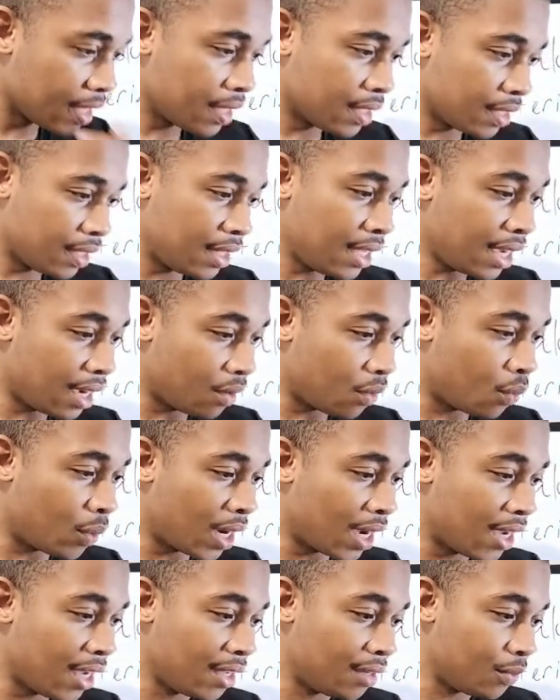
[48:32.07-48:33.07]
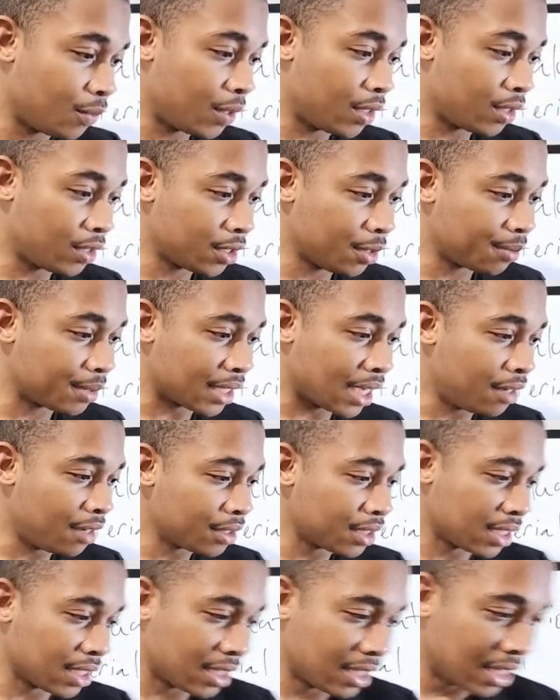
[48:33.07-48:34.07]
Yeah, Wyatt Williams. I
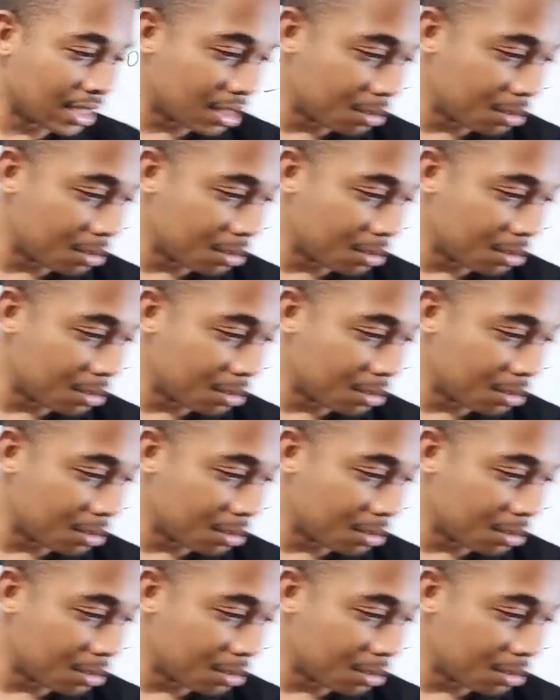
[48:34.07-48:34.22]
was looking at the